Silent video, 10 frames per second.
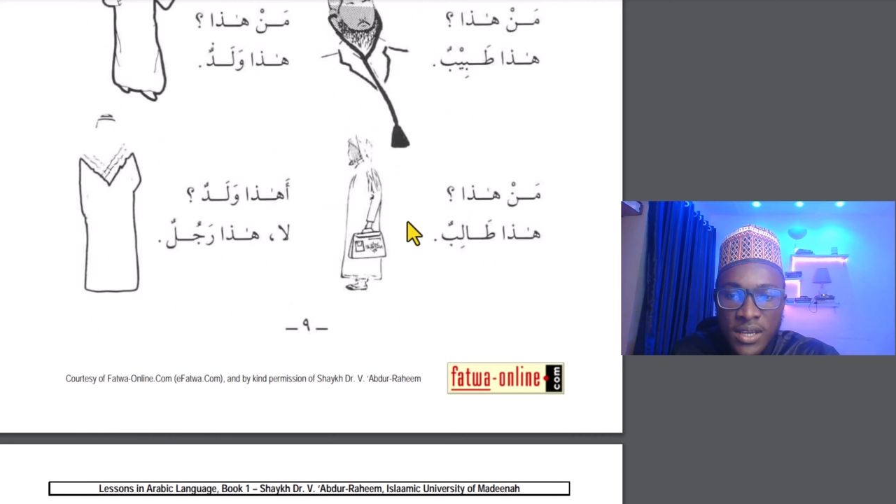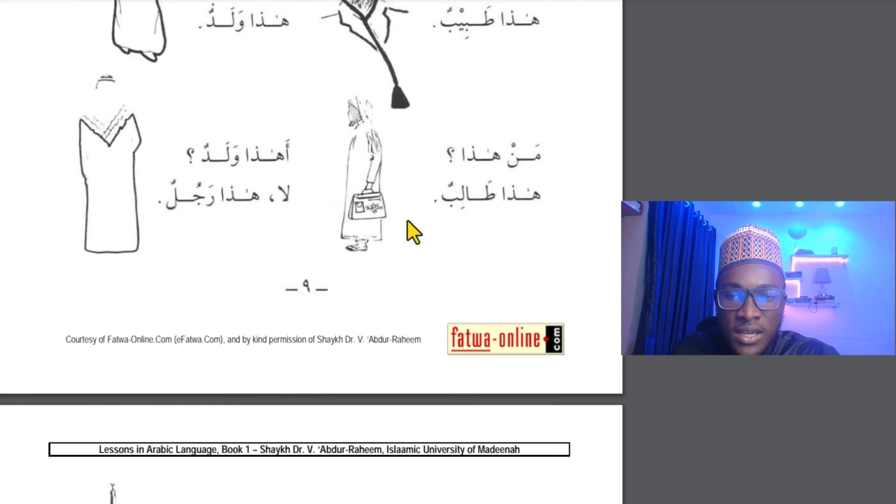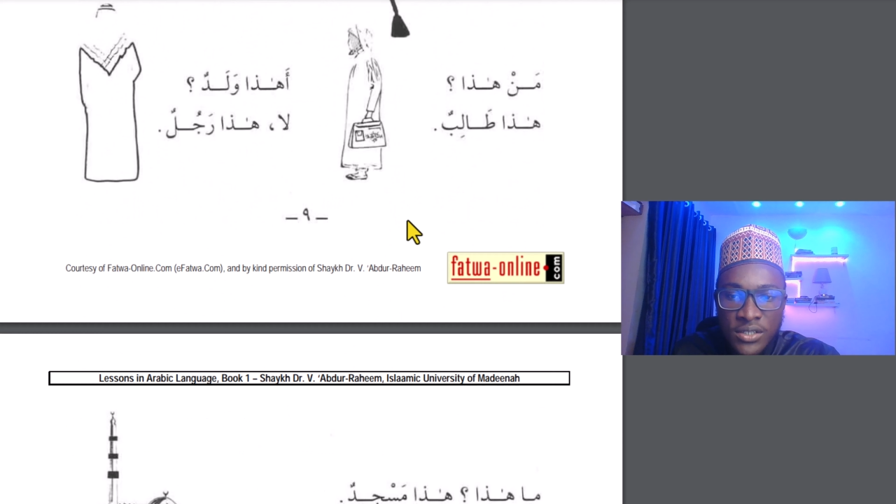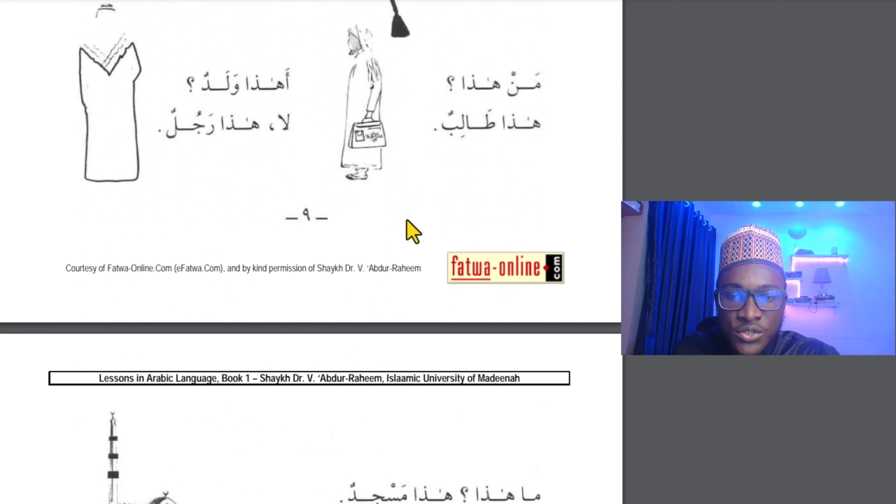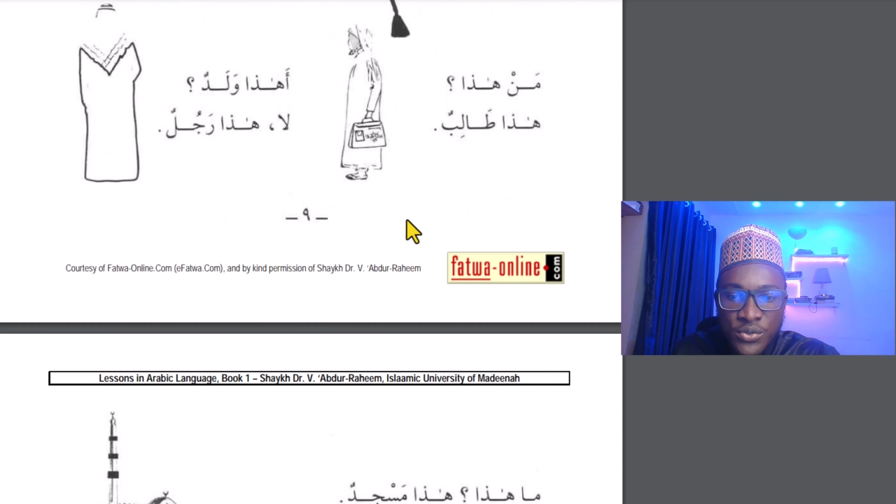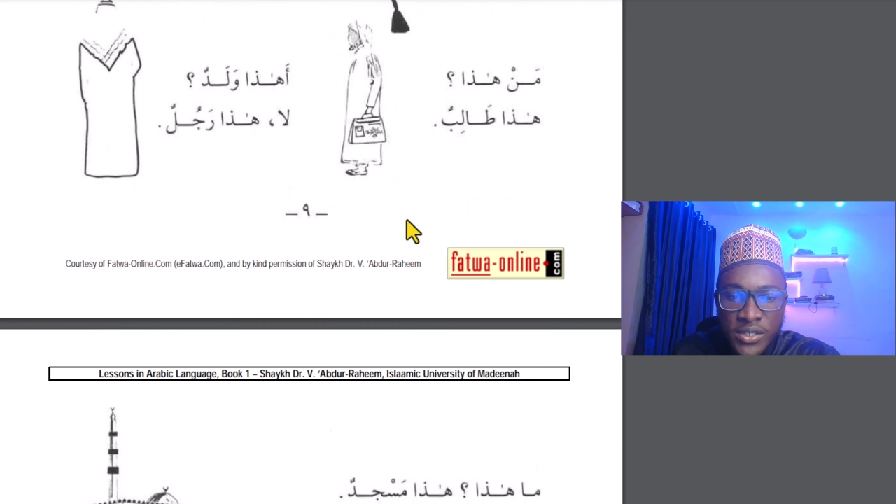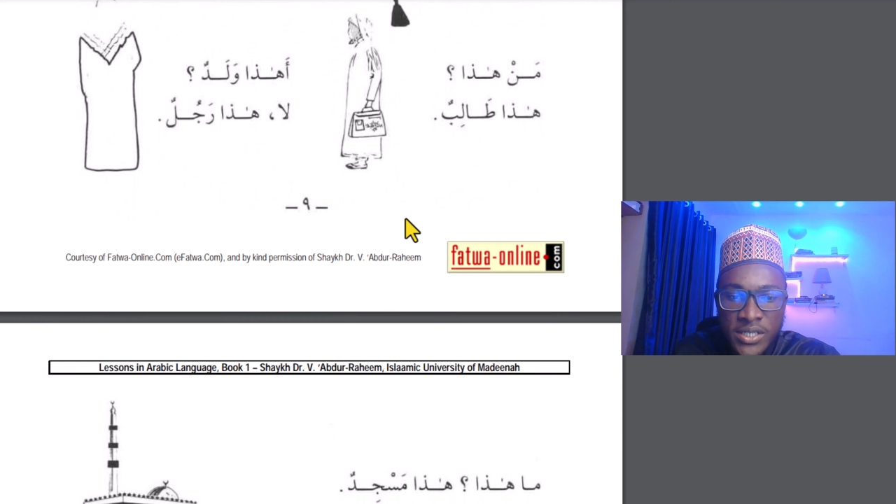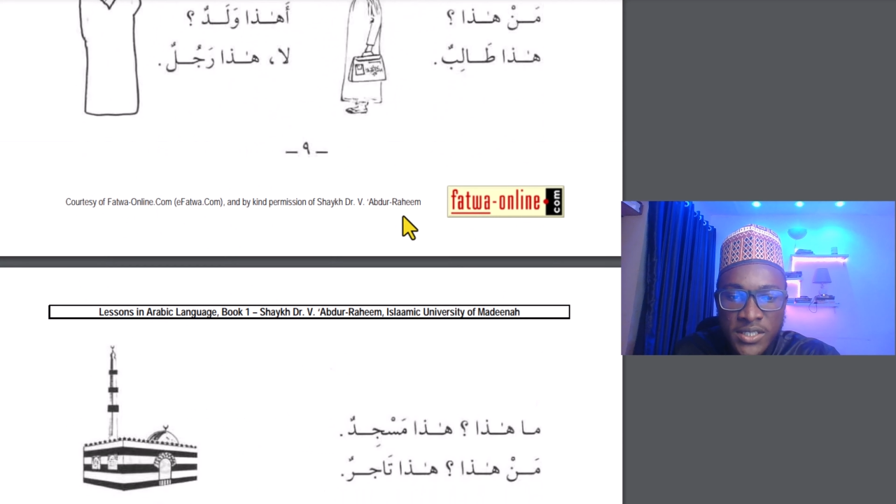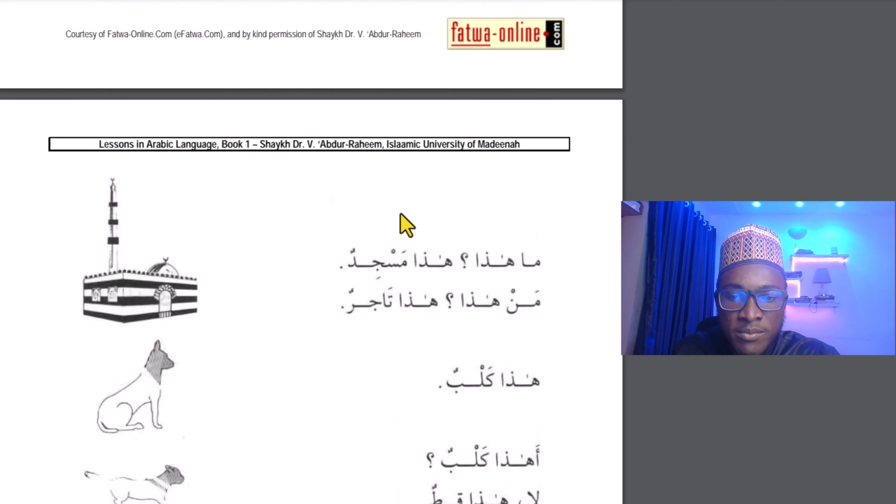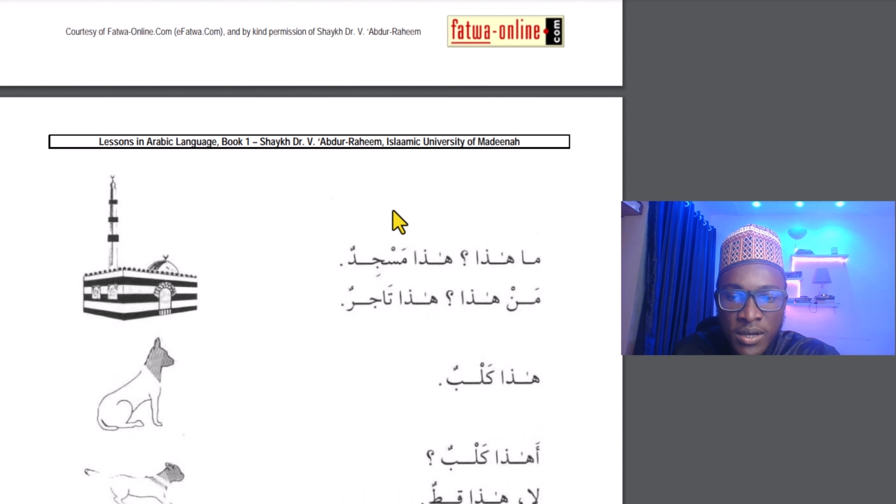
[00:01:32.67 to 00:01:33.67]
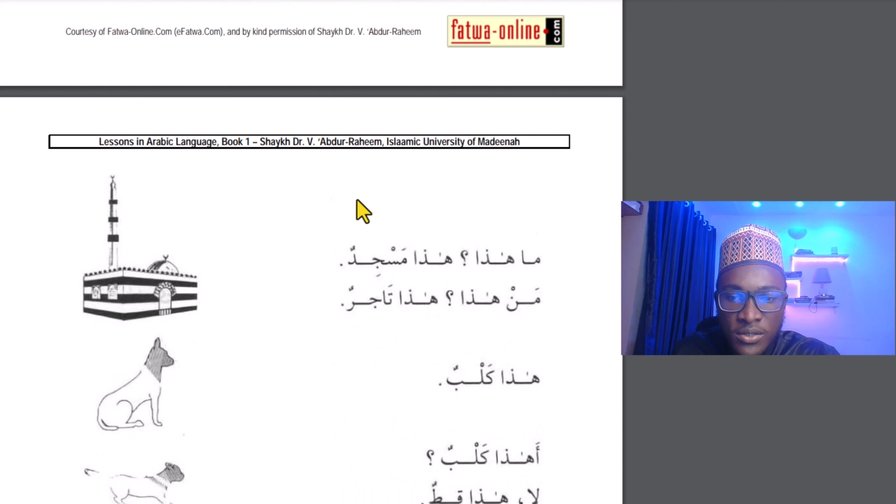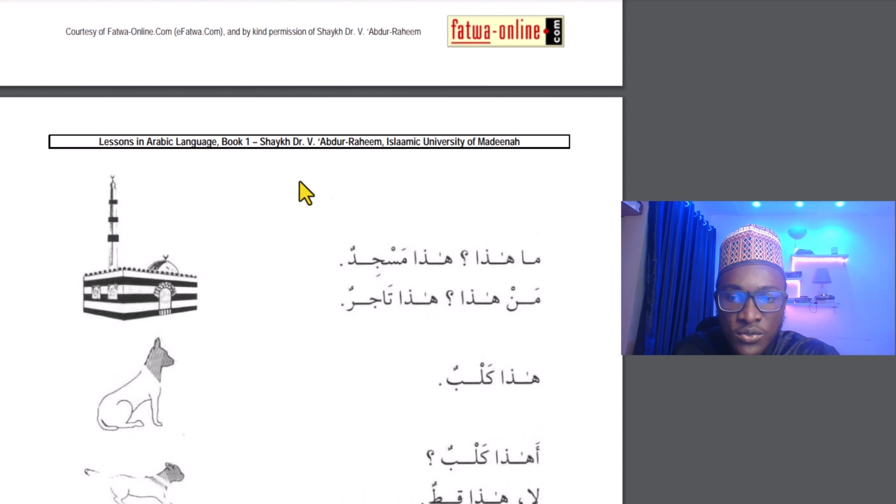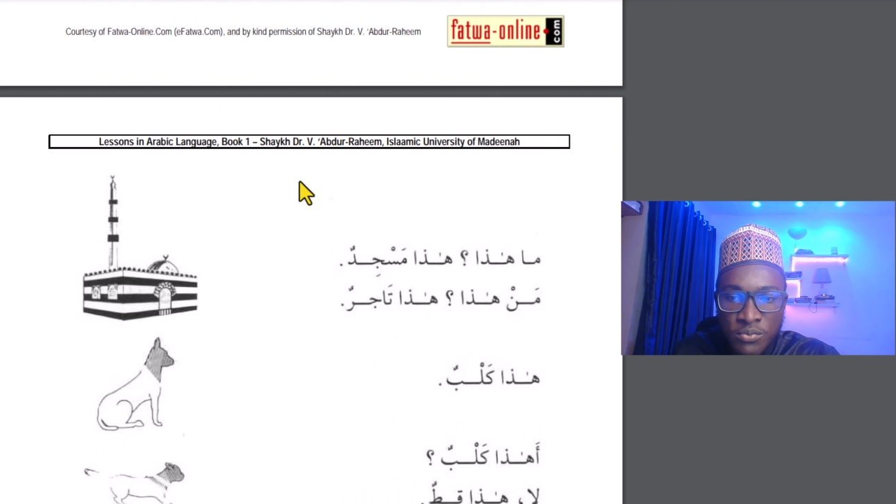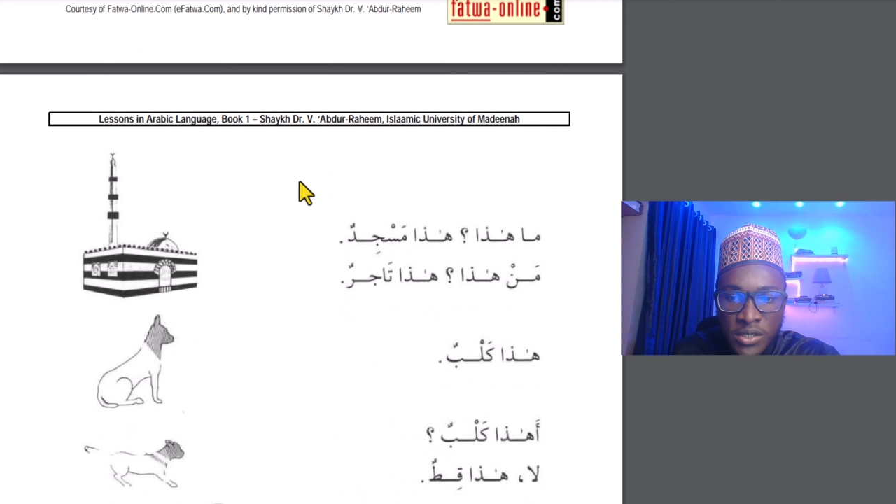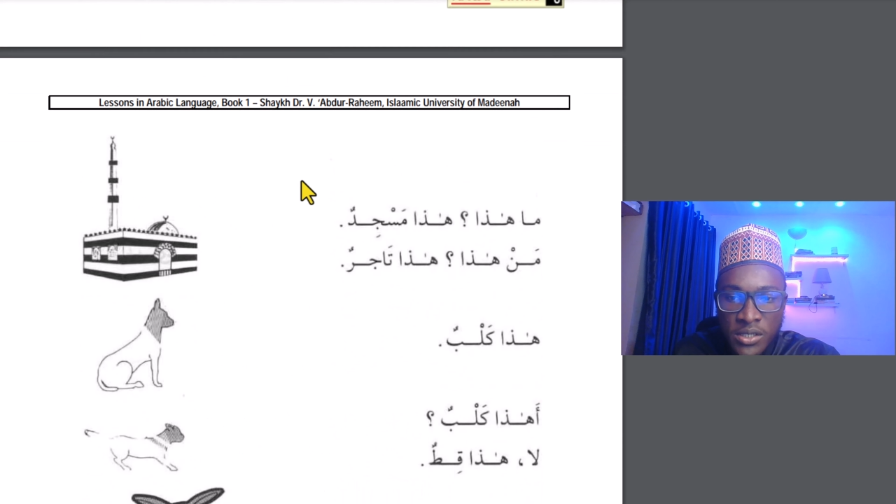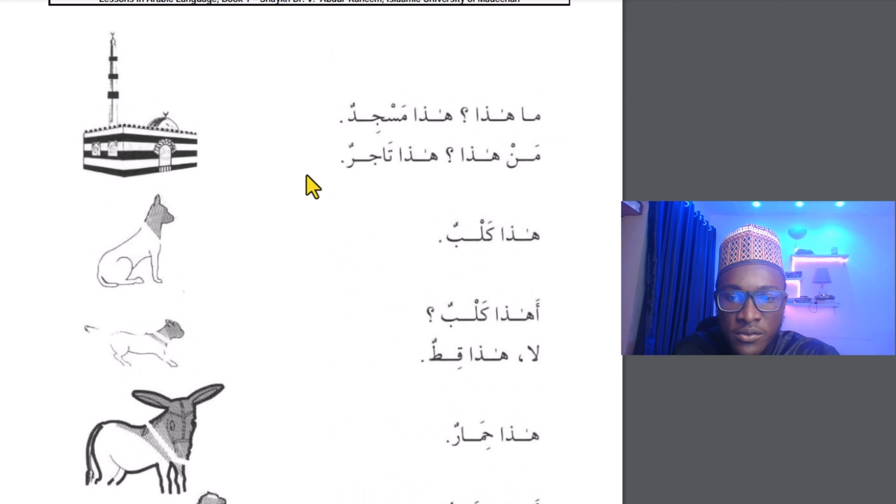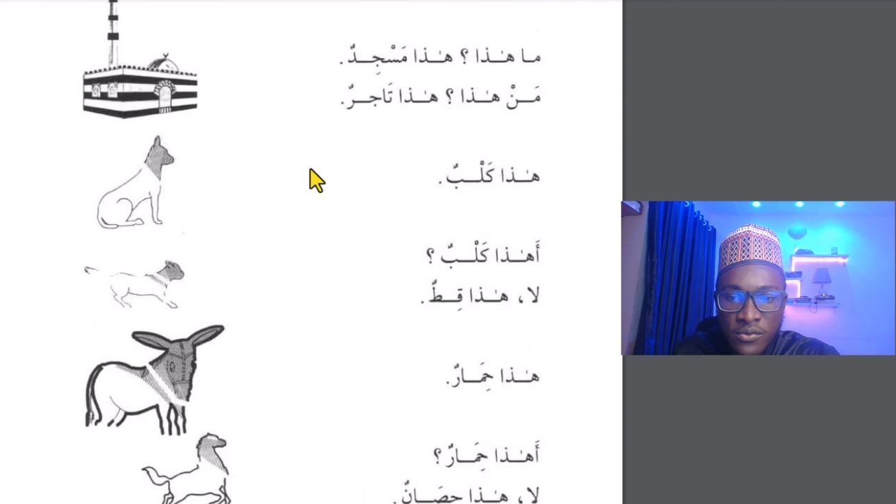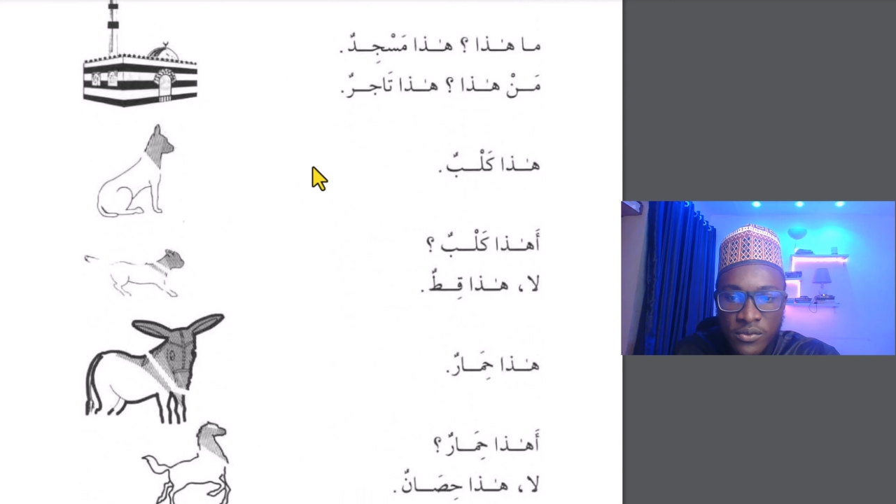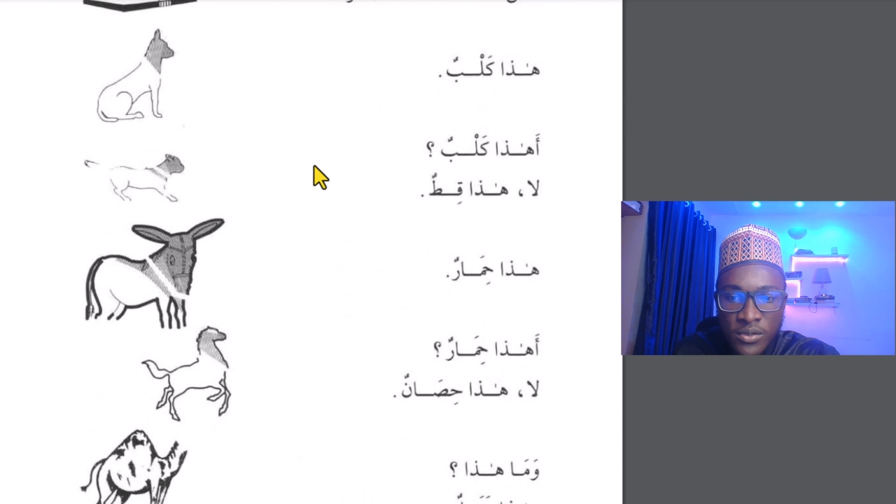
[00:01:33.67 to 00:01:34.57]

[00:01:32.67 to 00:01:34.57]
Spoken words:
and you read it back to me